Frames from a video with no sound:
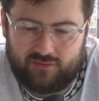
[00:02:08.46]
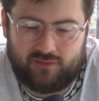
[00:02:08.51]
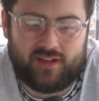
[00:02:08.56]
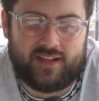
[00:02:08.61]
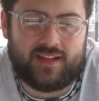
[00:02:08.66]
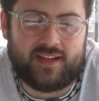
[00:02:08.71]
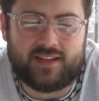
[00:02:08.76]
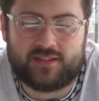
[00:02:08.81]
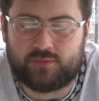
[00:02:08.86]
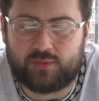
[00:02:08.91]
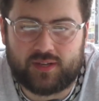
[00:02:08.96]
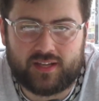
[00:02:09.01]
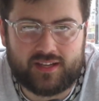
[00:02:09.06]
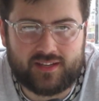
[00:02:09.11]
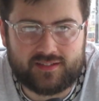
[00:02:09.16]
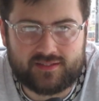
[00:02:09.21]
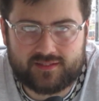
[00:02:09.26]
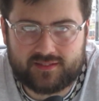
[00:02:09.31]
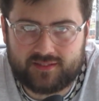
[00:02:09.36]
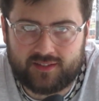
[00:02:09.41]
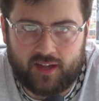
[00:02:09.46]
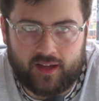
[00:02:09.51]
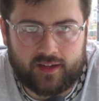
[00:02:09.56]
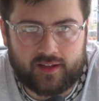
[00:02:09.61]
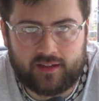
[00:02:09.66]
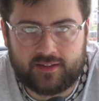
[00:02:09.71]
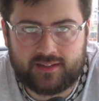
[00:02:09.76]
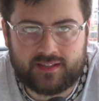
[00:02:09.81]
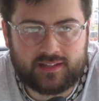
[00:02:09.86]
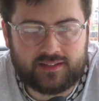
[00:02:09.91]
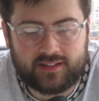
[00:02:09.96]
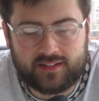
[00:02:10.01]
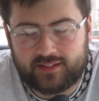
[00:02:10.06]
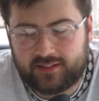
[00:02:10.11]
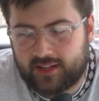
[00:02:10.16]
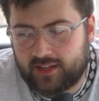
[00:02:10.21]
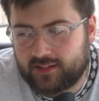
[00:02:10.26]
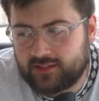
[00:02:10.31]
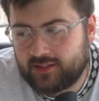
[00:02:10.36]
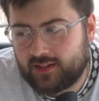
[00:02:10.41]
it is what it is. Like, at the end of the
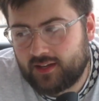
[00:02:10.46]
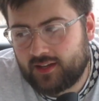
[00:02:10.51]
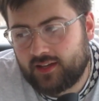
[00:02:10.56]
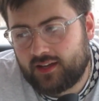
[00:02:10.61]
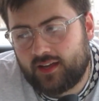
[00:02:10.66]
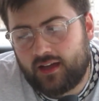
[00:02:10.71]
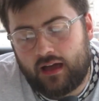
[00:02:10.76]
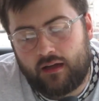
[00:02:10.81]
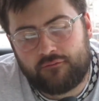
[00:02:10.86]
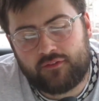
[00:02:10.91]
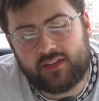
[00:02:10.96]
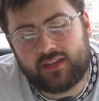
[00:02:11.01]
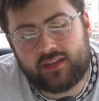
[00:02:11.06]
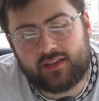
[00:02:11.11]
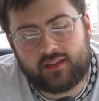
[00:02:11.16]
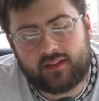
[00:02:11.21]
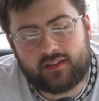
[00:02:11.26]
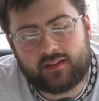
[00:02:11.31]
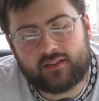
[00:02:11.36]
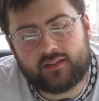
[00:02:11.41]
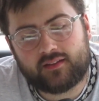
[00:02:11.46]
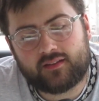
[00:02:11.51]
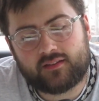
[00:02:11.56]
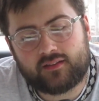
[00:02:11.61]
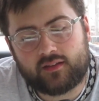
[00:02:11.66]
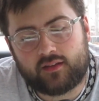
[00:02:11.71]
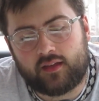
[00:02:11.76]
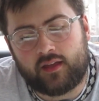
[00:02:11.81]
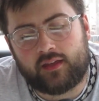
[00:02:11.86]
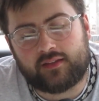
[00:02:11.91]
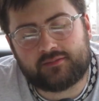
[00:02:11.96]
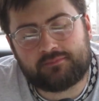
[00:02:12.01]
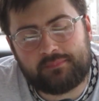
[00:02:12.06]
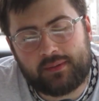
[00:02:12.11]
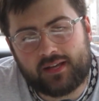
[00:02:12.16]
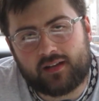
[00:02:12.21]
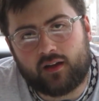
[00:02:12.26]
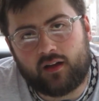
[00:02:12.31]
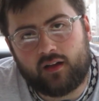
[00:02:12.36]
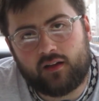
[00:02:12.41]
day, I think it's
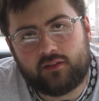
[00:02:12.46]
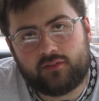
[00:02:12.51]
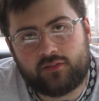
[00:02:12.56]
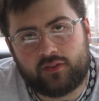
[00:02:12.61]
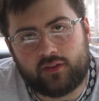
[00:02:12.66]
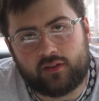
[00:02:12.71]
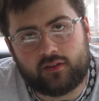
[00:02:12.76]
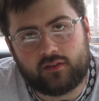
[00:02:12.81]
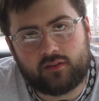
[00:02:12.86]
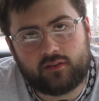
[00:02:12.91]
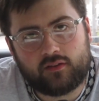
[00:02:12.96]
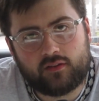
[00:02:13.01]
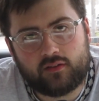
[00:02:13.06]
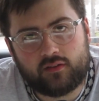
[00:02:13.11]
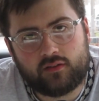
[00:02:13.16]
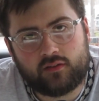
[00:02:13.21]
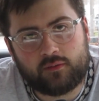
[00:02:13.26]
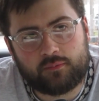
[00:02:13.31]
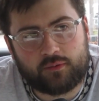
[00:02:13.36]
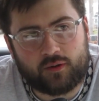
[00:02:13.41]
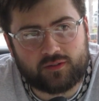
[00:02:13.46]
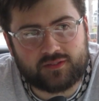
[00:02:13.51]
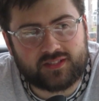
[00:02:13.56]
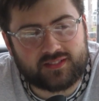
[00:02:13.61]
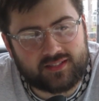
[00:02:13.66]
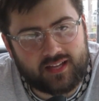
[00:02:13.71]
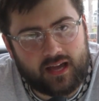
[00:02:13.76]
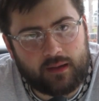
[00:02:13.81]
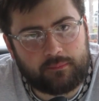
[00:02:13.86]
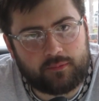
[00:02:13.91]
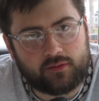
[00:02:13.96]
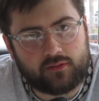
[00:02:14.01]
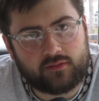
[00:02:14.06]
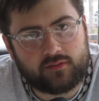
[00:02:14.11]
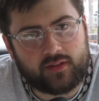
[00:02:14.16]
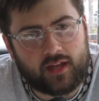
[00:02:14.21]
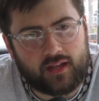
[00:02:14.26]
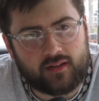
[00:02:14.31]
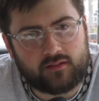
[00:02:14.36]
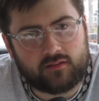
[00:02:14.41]
bigger that the protest happened
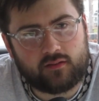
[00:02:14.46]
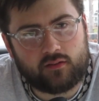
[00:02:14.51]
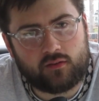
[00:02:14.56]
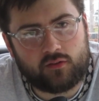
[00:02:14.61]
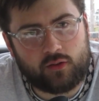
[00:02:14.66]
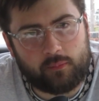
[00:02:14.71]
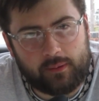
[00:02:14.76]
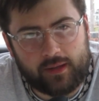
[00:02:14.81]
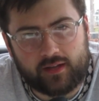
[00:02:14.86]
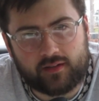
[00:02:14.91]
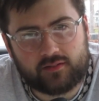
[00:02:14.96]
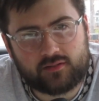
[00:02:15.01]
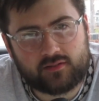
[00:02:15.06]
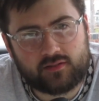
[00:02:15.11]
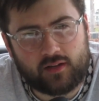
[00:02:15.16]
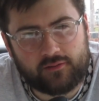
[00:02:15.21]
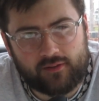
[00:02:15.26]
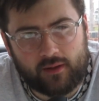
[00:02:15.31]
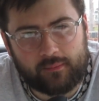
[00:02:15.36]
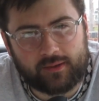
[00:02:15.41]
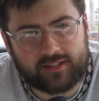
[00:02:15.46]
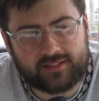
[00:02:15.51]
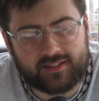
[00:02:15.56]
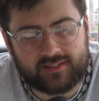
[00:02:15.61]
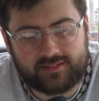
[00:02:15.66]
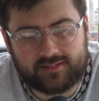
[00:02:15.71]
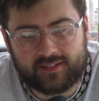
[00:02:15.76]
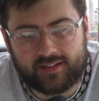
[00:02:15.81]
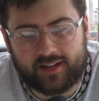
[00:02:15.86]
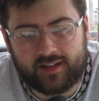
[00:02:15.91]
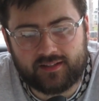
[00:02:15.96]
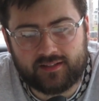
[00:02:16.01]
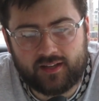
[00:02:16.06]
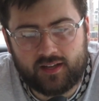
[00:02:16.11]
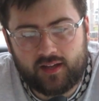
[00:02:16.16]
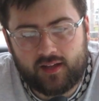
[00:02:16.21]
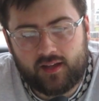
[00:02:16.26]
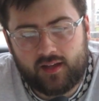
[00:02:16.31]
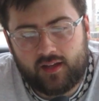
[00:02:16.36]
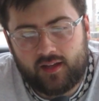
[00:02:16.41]
than the pitch, if that makes sense today.
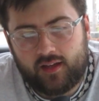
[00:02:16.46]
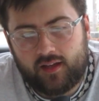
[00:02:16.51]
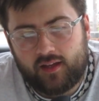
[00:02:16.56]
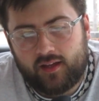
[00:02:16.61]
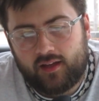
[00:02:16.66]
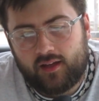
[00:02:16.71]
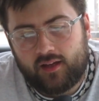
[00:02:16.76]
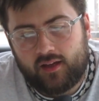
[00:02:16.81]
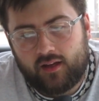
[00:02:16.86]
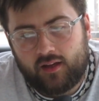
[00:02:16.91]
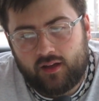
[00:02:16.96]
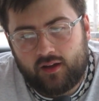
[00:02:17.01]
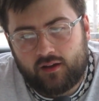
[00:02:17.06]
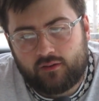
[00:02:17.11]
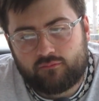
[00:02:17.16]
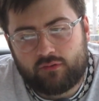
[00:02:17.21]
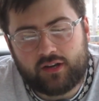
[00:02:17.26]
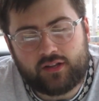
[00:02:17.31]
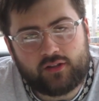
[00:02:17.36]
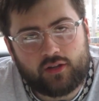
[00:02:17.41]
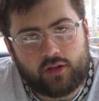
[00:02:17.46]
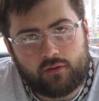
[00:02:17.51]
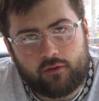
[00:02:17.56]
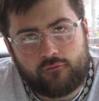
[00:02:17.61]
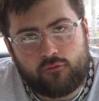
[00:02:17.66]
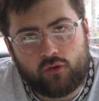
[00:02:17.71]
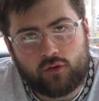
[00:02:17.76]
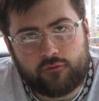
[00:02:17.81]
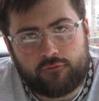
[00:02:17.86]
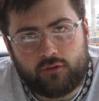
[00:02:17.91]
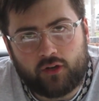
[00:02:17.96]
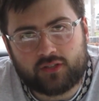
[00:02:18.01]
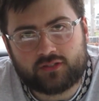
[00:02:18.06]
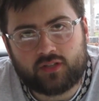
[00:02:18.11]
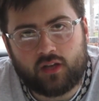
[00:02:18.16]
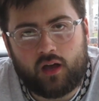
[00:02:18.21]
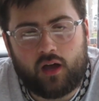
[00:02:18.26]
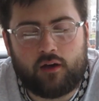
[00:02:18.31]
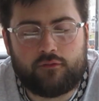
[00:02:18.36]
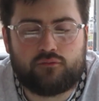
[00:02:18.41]
Reading, though, I thought in the
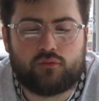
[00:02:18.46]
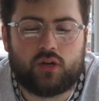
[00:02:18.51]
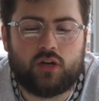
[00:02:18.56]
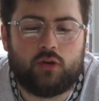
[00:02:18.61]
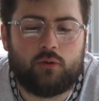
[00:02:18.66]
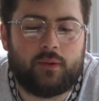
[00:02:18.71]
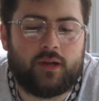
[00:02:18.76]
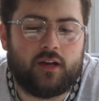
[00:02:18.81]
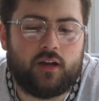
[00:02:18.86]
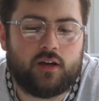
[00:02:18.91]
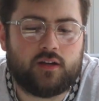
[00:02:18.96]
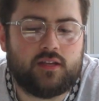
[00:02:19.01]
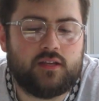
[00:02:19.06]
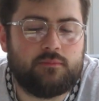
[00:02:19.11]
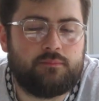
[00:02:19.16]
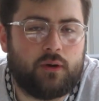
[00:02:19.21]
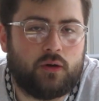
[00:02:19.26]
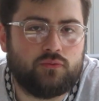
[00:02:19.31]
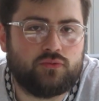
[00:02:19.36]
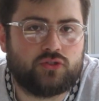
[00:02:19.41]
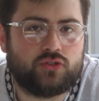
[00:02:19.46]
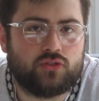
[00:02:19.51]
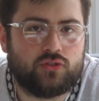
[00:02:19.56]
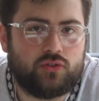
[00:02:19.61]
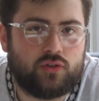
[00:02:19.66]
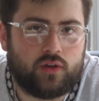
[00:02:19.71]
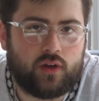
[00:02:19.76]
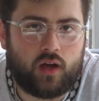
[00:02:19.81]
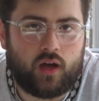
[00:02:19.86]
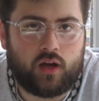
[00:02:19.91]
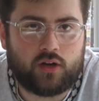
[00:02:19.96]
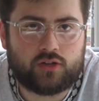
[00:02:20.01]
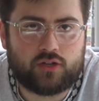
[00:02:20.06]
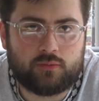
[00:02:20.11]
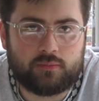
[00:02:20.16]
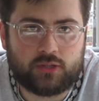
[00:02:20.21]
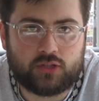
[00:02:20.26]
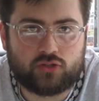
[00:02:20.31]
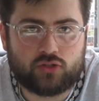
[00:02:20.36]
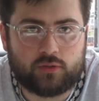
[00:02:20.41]
first half we're a little bit lucky. Bolton
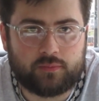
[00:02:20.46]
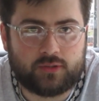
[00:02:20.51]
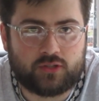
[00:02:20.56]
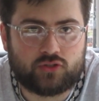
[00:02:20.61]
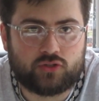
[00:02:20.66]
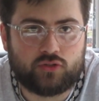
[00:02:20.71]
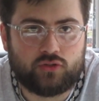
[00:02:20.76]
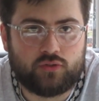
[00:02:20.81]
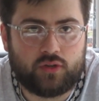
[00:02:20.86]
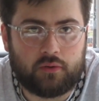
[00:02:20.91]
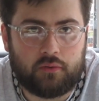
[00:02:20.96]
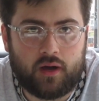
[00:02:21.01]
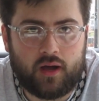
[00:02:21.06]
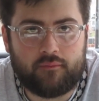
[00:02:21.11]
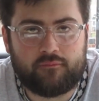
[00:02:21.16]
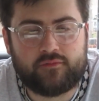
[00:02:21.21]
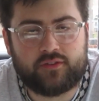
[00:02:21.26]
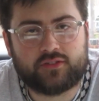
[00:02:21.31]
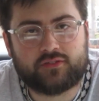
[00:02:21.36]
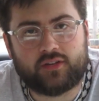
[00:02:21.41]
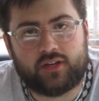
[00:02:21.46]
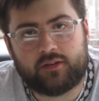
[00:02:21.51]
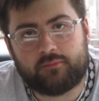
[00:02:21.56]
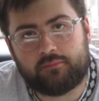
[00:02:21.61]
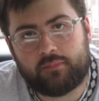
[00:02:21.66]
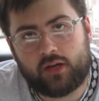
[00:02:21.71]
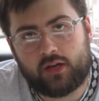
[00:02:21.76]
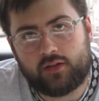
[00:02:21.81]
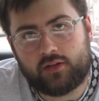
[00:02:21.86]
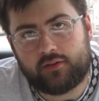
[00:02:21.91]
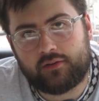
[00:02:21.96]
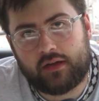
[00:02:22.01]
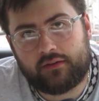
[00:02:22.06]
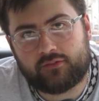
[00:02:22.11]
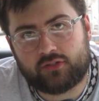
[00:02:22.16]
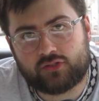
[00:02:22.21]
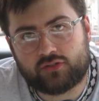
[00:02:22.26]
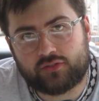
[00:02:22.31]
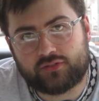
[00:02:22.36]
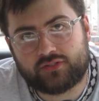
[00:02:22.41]
arguably should have been 2-0 up. Victor Adebayo
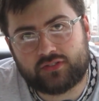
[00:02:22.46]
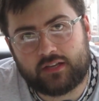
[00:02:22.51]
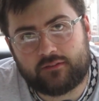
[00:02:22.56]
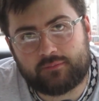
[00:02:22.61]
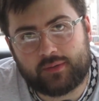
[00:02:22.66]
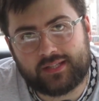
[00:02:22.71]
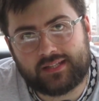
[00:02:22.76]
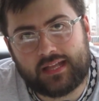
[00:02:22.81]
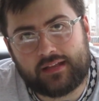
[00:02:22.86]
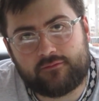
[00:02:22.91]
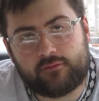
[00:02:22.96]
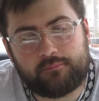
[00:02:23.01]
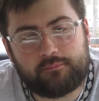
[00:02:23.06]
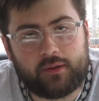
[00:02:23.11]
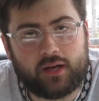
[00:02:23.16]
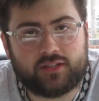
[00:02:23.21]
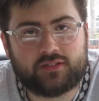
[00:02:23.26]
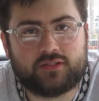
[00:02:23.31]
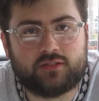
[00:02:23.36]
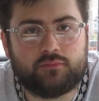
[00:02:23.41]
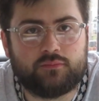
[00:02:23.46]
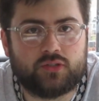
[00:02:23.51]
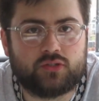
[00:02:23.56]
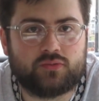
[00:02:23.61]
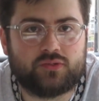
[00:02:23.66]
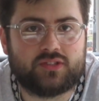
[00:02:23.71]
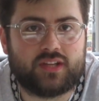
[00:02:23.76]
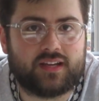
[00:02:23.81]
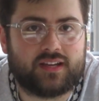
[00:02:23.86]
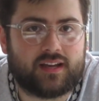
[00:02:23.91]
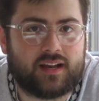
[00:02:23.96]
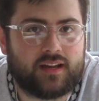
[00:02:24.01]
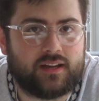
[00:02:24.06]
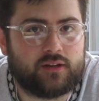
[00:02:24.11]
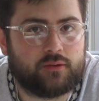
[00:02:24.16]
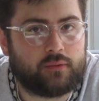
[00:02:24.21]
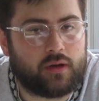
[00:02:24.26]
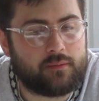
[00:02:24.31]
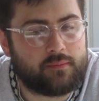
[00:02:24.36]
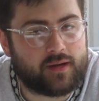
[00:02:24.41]
having a shot saved by David Button, which was then cleared
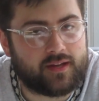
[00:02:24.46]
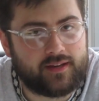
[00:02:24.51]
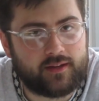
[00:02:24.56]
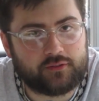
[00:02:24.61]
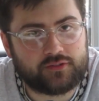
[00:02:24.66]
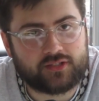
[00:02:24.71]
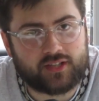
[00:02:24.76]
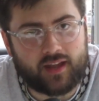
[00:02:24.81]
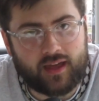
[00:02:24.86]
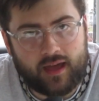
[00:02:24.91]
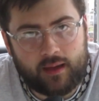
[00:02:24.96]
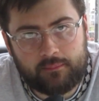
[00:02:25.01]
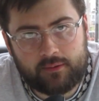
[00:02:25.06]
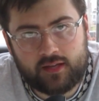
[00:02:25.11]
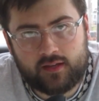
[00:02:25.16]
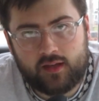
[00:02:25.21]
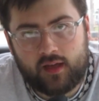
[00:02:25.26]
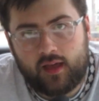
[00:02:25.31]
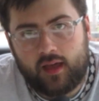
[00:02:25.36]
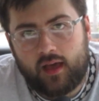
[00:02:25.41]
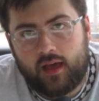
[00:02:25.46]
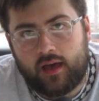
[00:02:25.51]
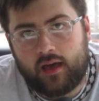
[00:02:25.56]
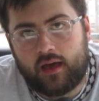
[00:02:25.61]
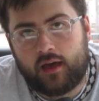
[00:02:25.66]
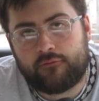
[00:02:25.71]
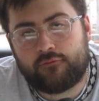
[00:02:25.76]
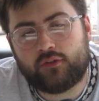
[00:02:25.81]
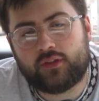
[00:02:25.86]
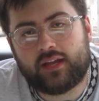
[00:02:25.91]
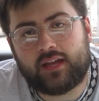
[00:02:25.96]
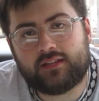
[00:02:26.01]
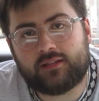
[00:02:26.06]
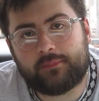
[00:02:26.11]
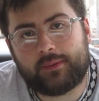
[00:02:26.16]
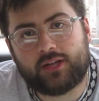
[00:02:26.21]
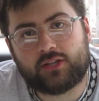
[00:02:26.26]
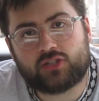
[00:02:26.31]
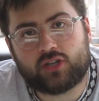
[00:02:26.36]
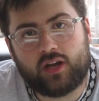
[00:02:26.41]
away by Nelson Abbey. I thought they had the
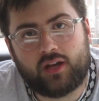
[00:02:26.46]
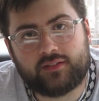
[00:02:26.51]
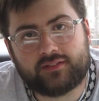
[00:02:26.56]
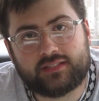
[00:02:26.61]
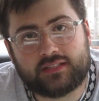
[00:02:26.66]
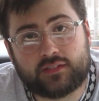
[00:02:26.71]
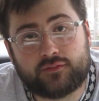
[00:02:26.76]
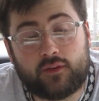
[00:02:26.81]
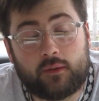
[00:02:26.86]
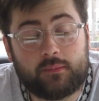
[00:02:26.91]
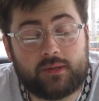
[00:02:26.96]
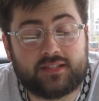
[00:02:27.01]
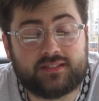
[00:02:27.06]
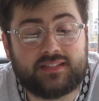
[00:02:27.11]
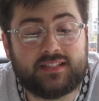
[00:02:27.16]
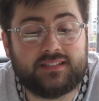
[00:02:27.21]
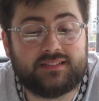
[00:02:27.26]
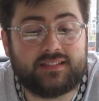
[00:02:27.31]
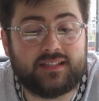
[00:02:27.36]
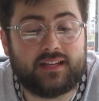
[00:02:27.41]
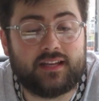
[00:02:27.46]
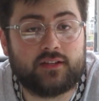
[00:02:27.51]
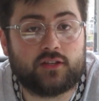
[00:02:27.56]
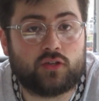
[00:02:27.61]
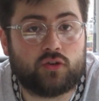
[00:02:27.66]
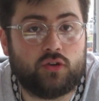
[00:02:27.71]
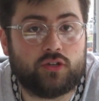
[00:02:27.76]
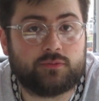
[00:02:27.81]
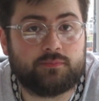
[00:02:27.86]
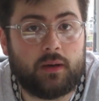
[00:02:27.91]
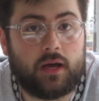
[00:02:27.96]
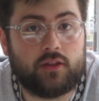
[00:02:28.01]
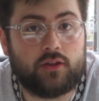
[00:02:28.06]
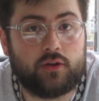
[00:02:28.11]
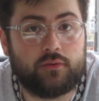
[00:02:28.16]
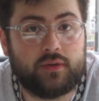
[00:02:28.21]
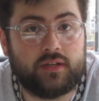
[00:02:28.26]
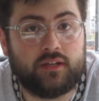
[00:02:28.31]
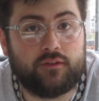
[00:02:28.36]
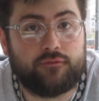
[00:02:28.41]
better chances. Femi Aziz did hit the crossbar,
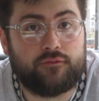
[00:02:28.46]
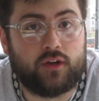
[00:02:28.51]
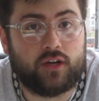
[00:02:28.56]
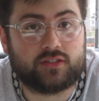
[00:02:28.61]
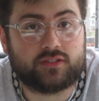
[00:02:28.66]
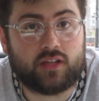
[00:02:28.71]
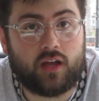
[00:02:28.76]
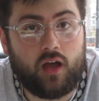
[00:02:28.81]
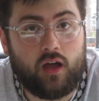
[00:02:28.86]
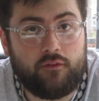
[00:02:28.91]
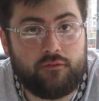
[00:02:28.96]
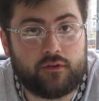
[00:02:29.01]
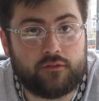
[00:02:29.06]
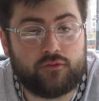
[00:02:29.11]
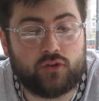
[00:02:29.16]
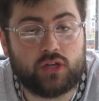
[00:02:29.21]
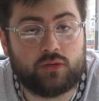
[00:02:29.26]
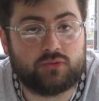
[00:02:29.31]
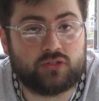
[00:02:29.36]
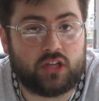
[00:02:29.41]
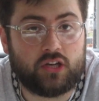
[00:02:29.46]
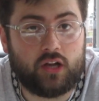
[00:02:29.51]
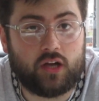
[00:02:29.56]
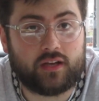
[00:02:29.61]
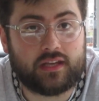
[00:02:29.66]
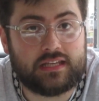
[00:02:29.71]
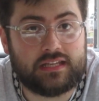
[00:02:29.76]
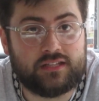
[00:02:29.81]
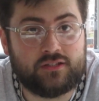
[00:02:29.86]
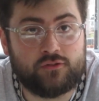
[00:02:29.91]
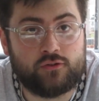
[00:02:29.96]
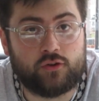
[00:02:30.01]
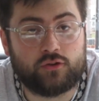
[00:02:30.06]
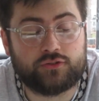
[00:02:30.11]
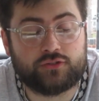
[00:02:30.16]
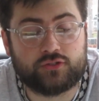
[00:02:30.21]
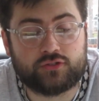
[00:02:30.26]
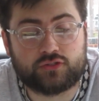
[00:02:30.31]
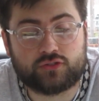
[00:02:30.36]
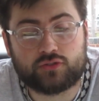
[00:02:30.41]
though, in the first half, and I thought he was unlucky not
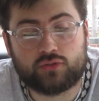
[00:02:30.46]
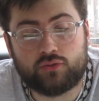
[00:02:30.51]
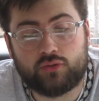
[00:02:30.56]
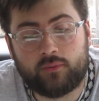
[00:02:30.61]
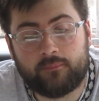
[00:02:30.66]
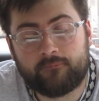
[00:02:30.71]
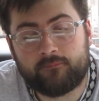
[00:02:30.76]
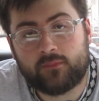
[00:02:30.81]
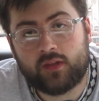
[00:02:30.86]
to score.